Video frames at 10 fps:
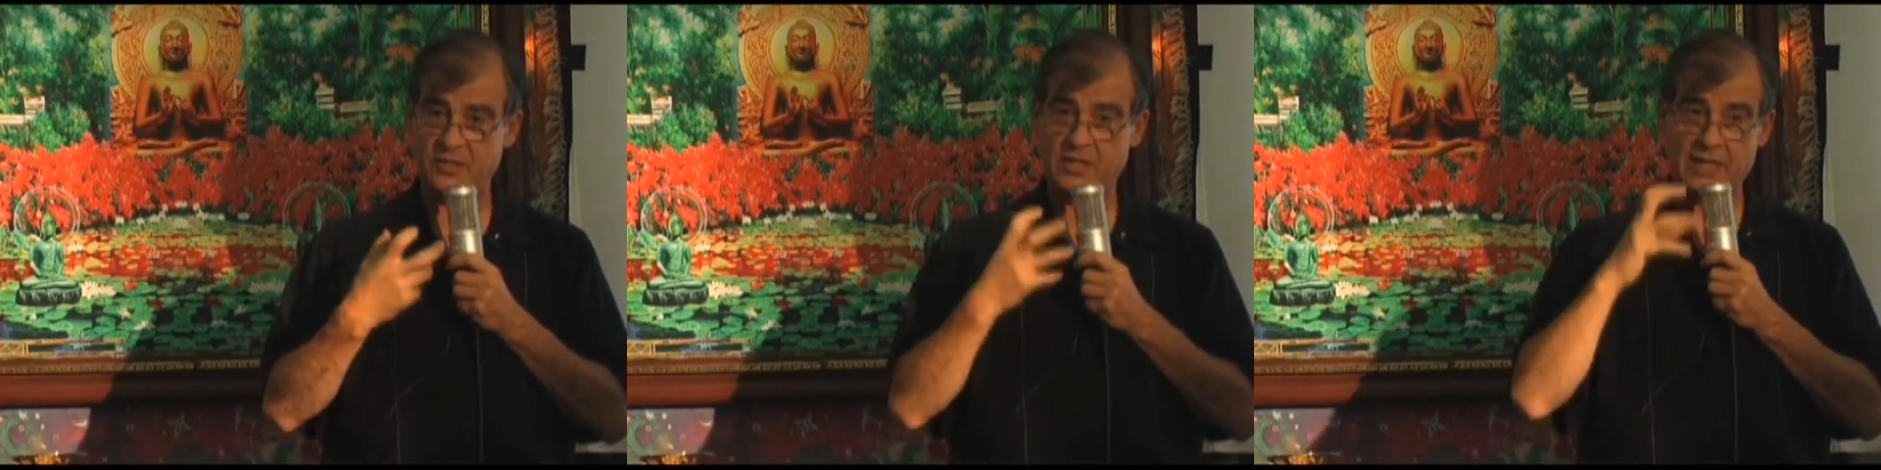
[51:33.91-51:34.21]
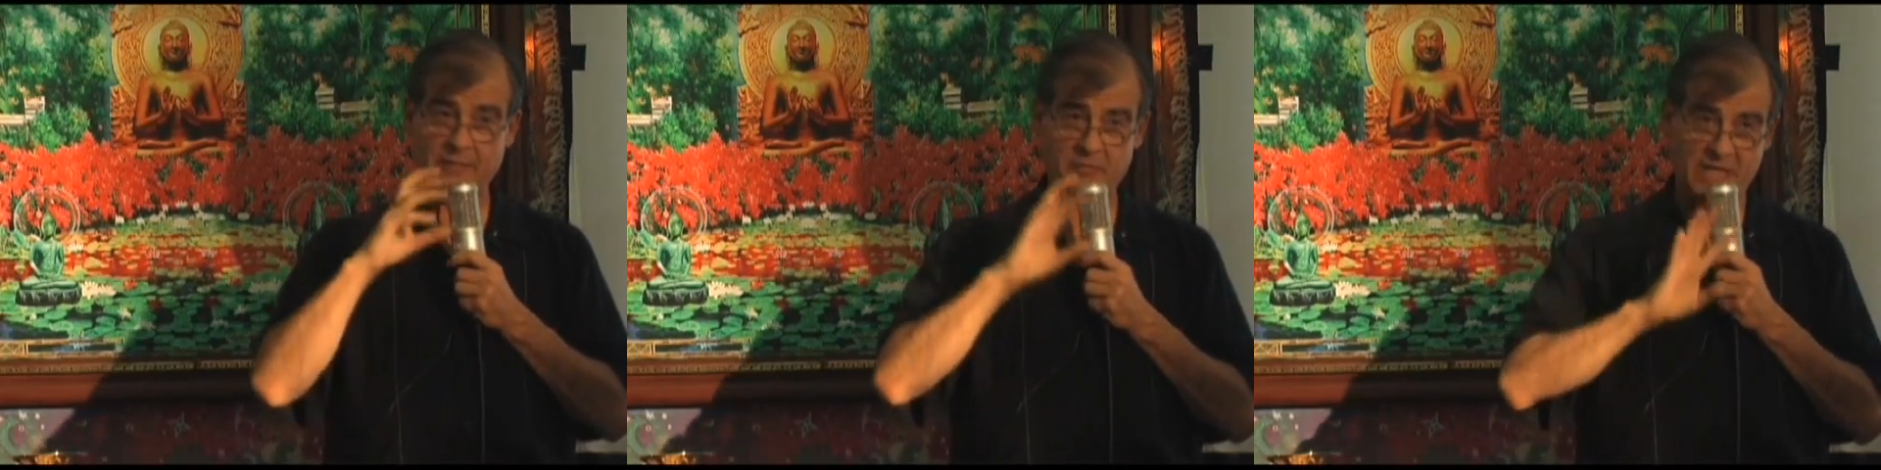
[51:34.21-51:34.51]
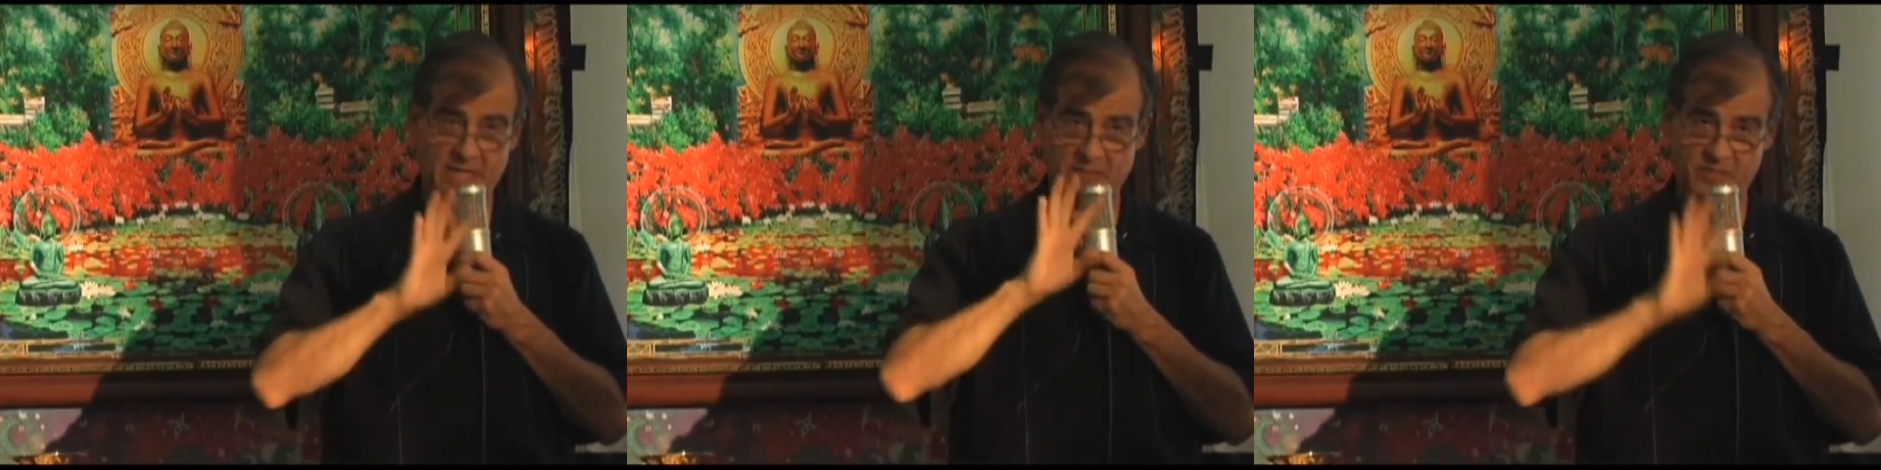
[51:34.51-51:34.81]
and
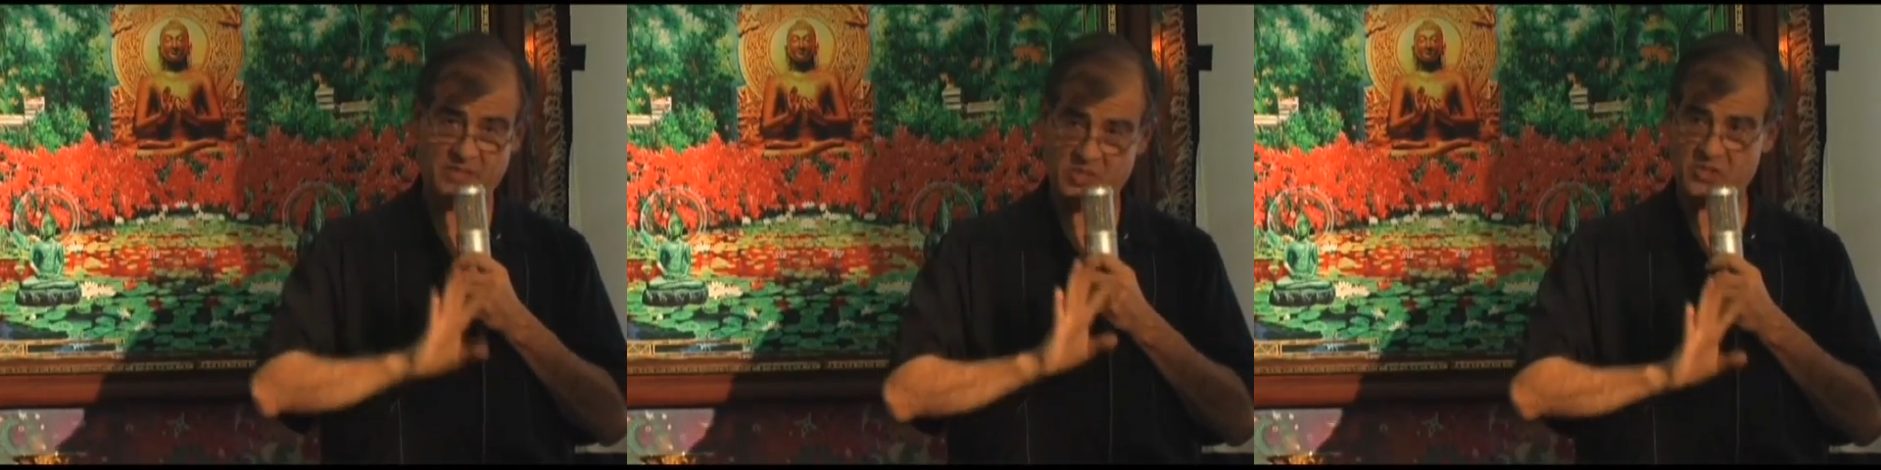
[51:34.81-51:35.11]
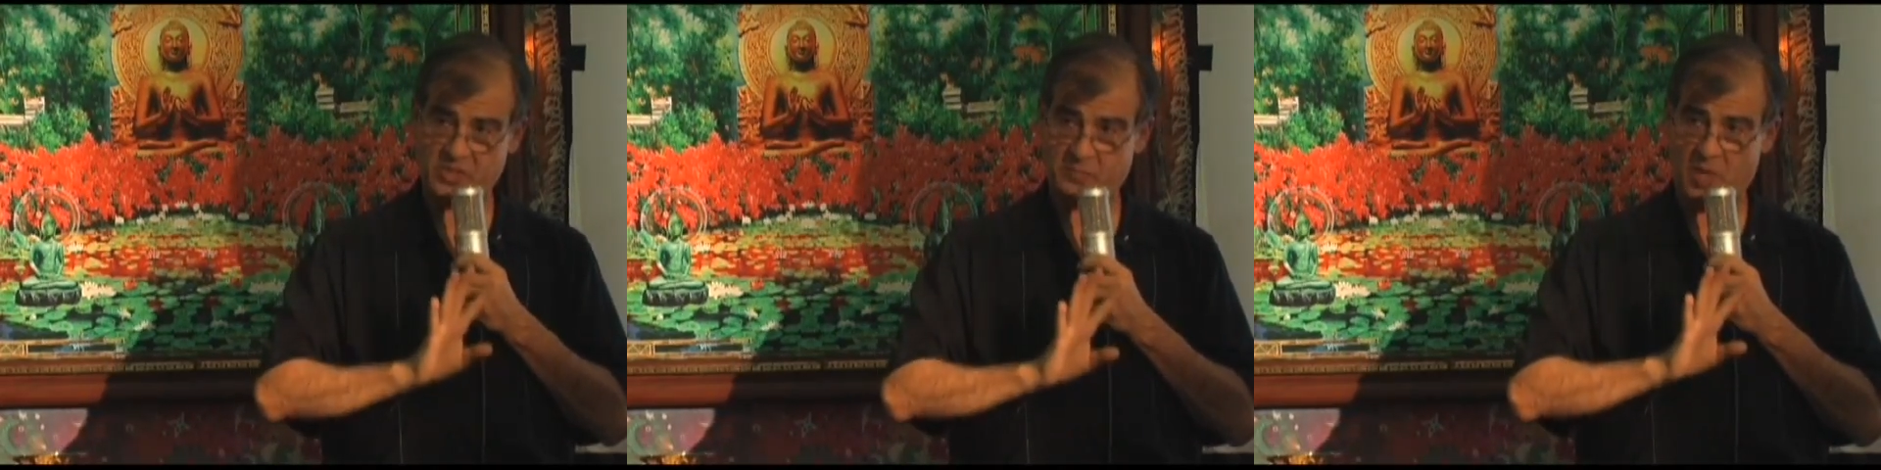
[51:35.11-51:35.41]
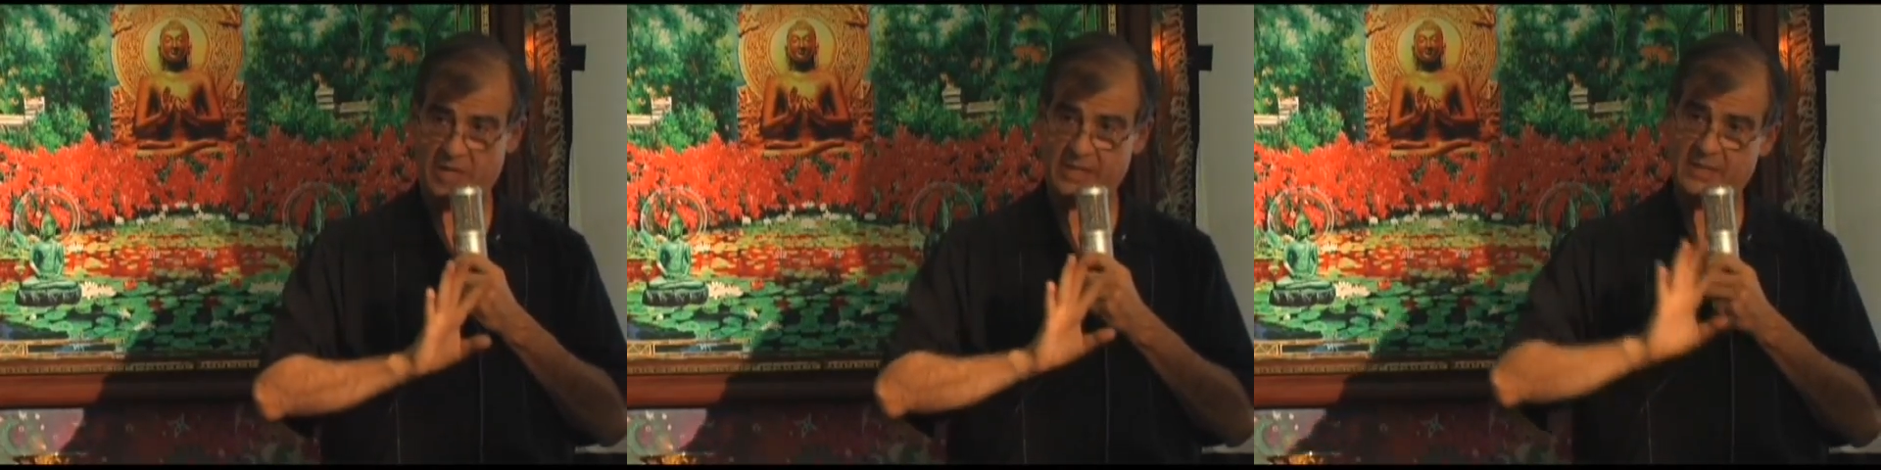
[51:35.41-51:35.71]
an indigenous
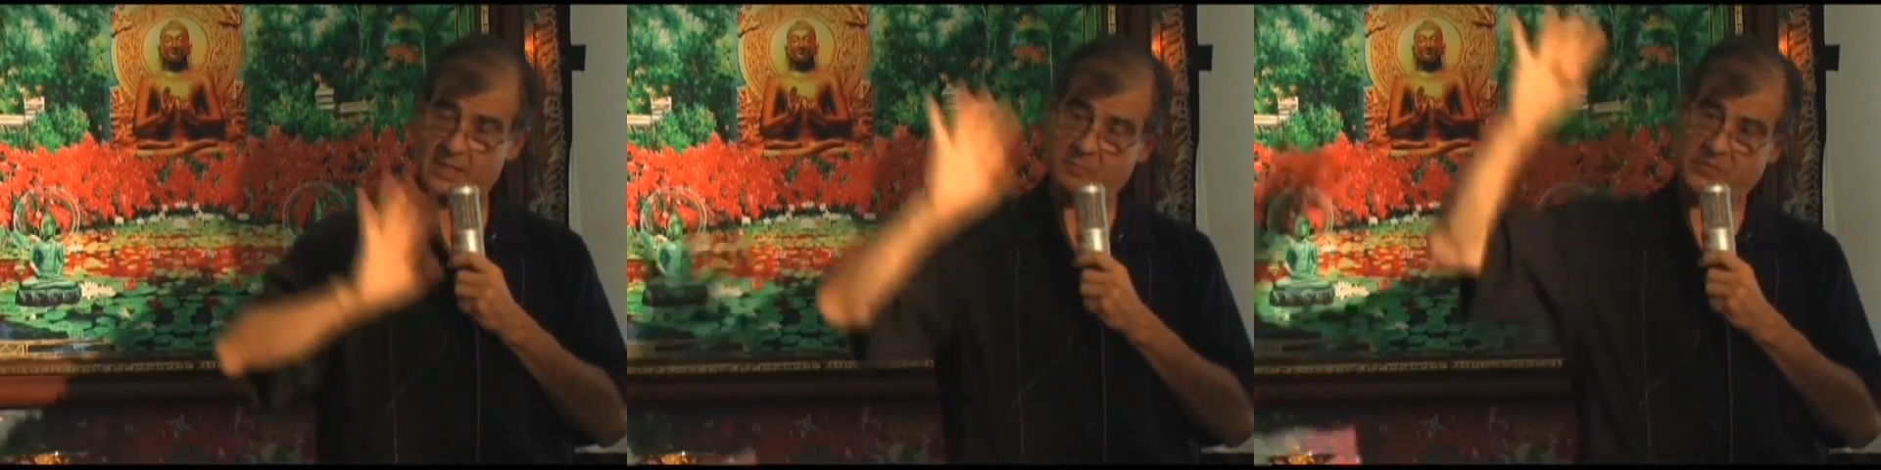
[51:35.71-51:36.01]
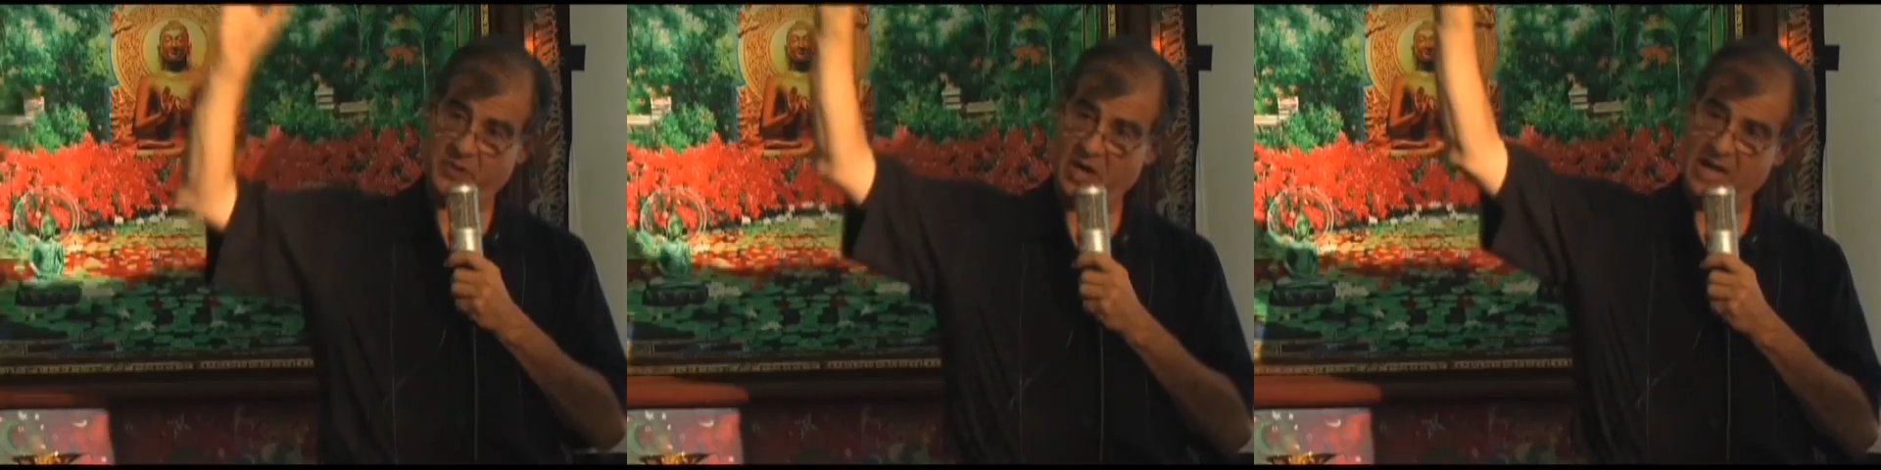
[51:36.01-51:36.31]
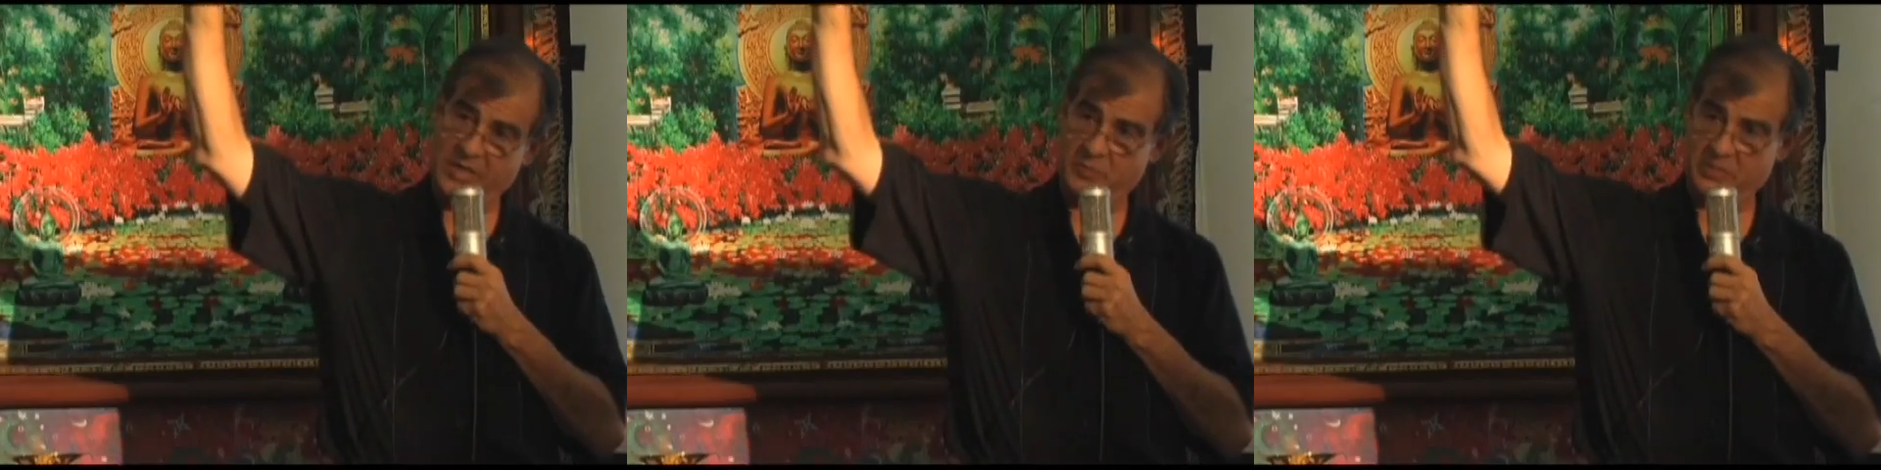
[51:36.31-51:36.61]
body, but they're
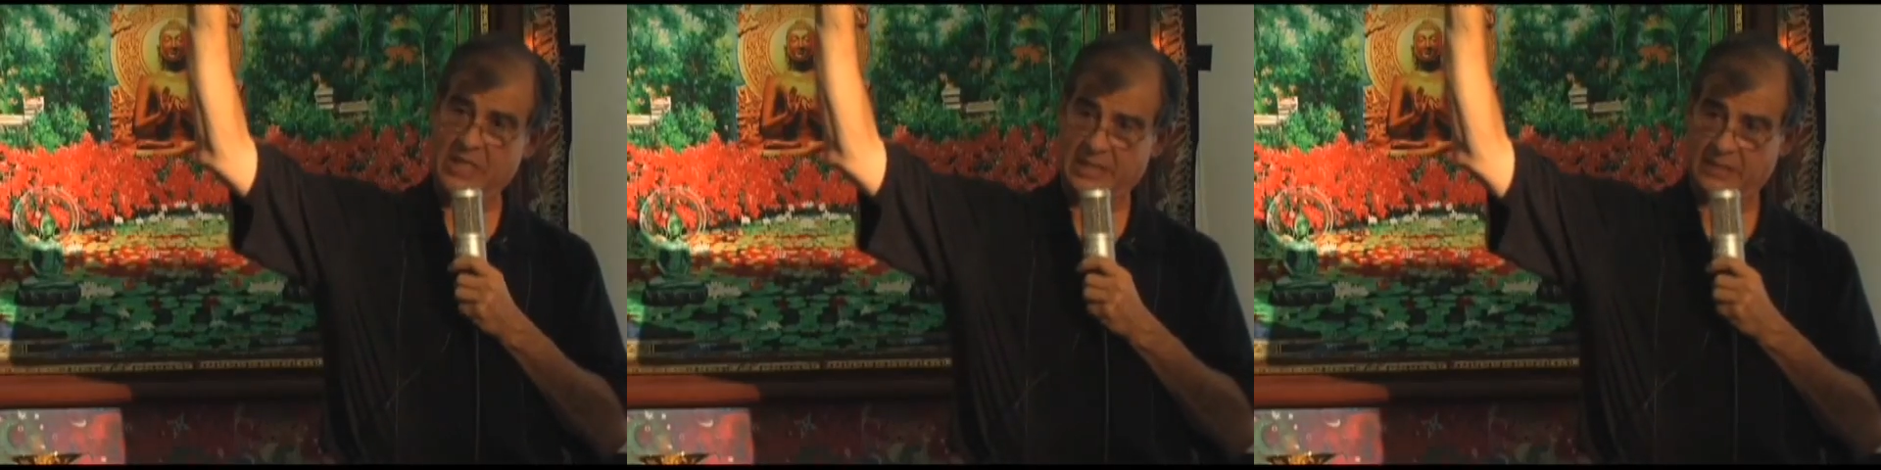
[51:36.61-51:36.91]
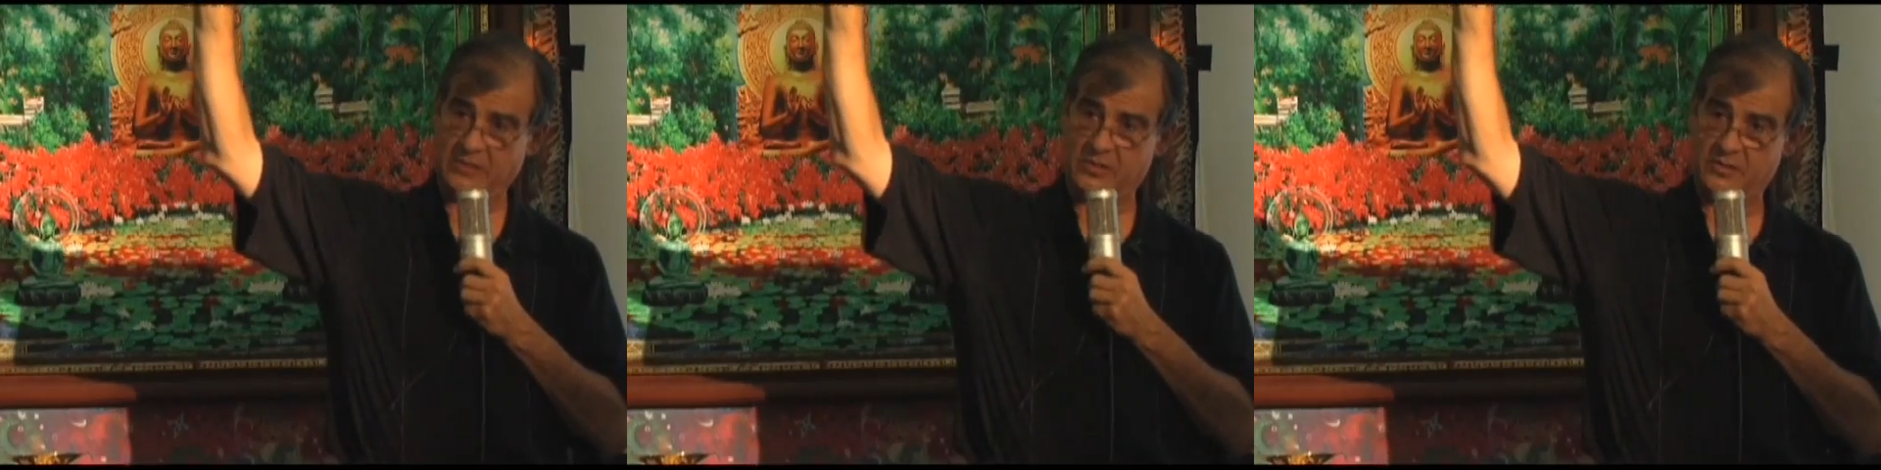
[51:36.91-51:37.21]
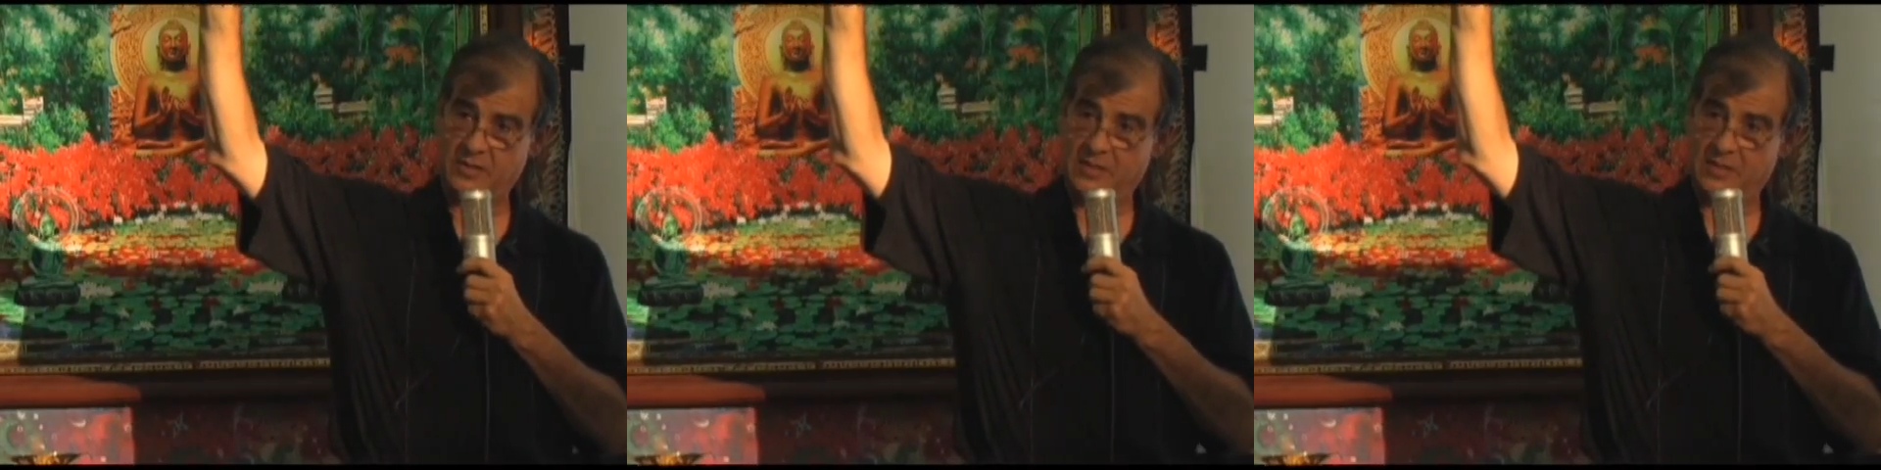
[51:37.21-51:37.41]
higher beings.